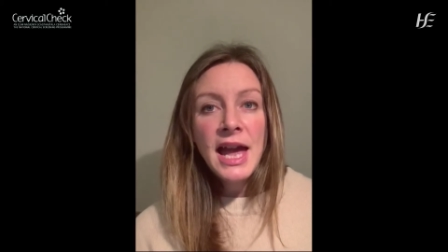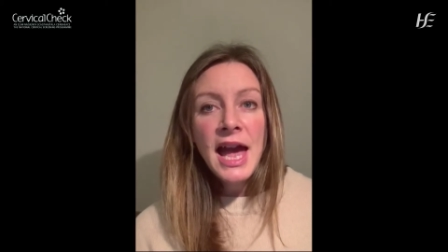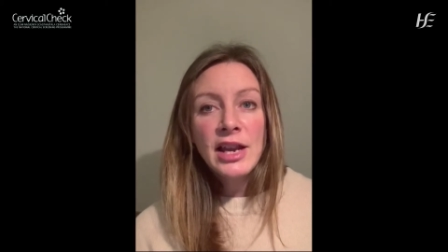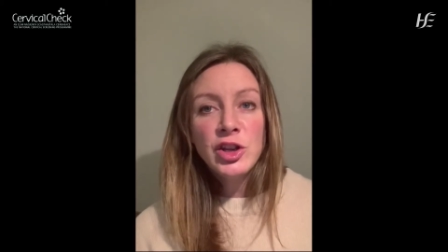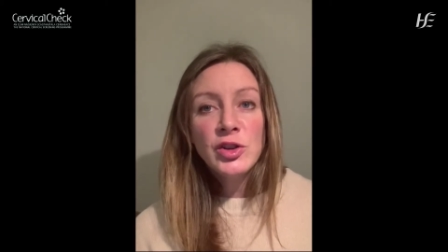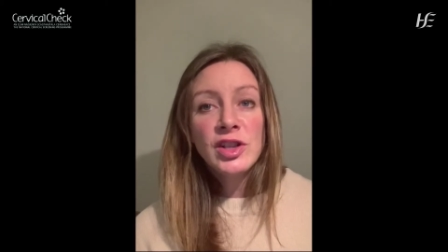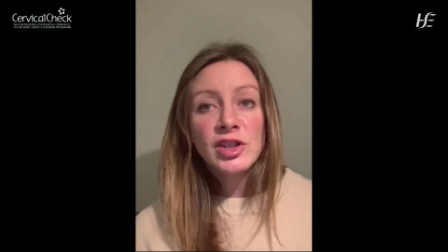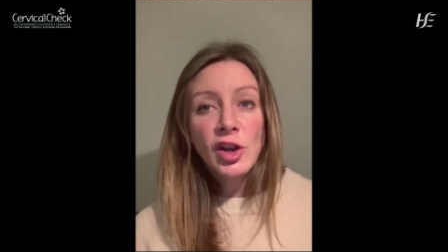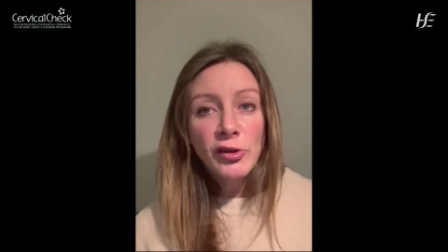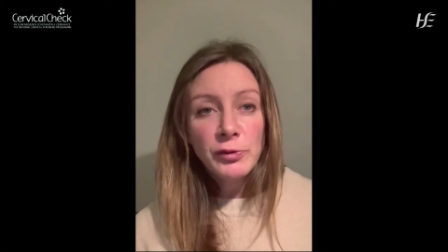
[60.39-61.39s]
and use a
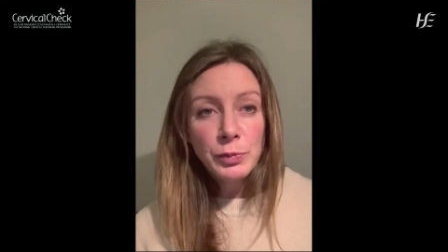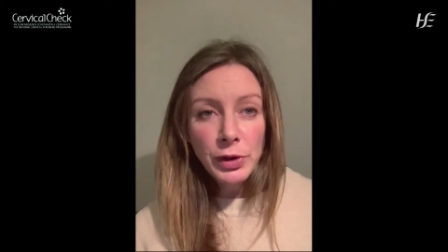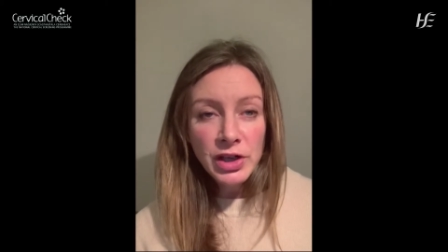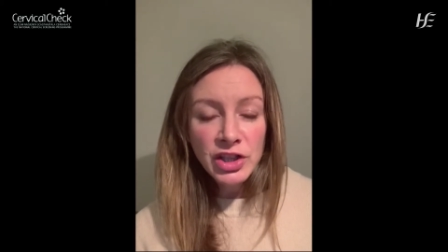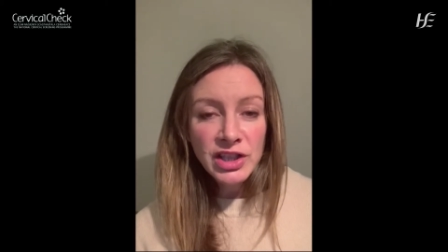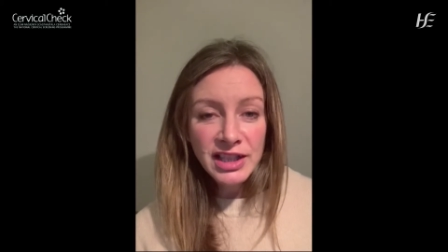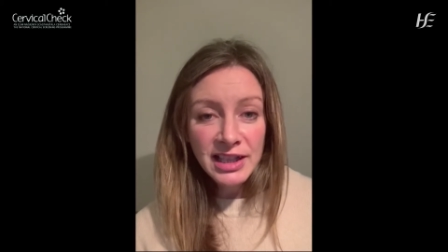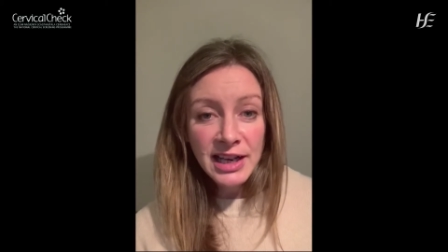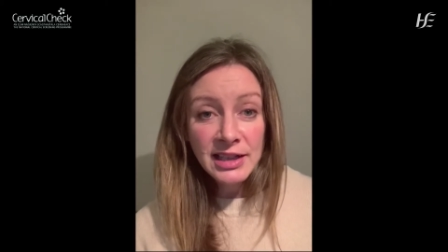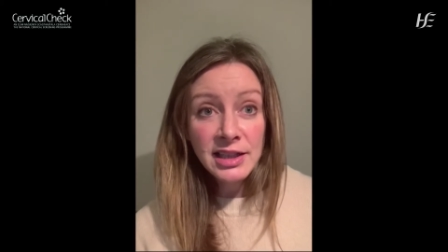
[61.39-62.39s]
soft brush to
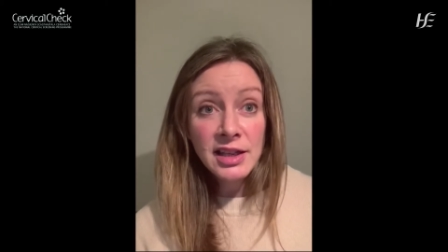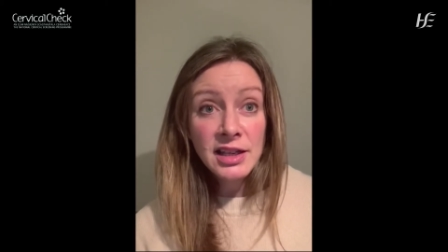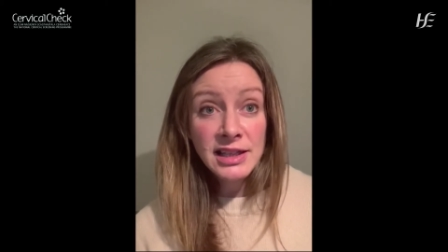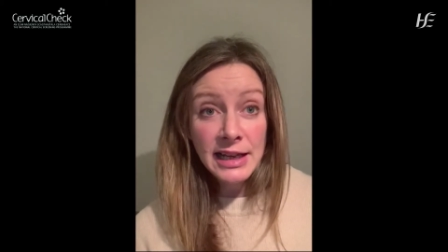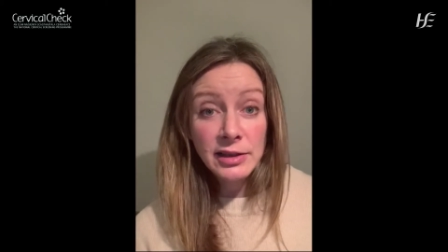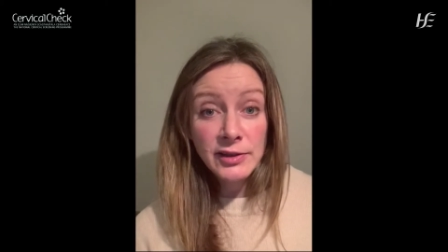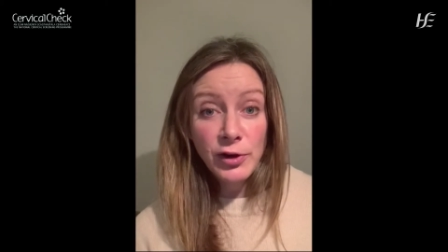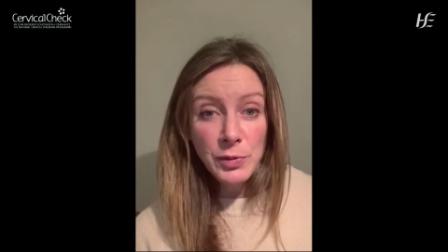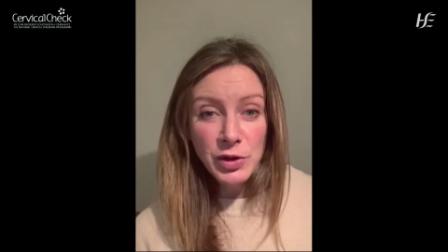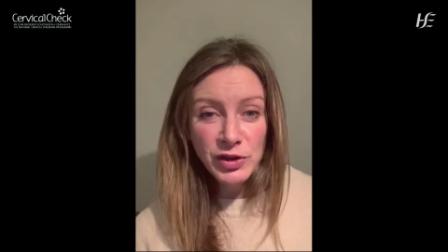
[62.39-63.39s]
collect cells
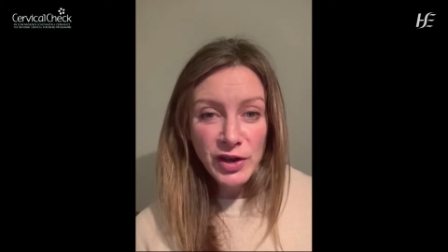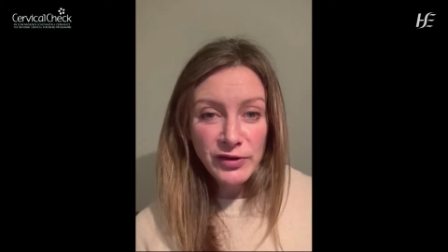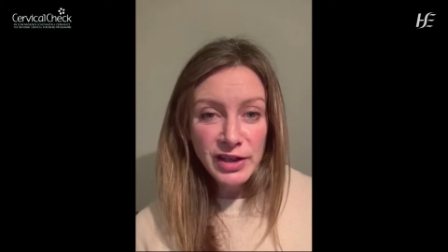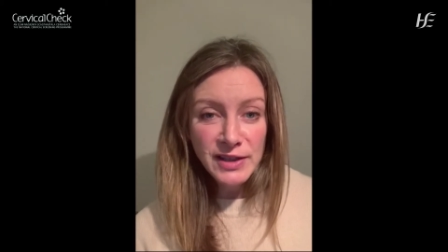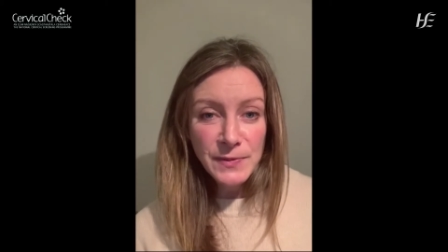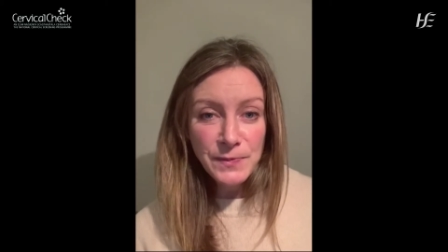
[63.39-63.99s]
from your cervix.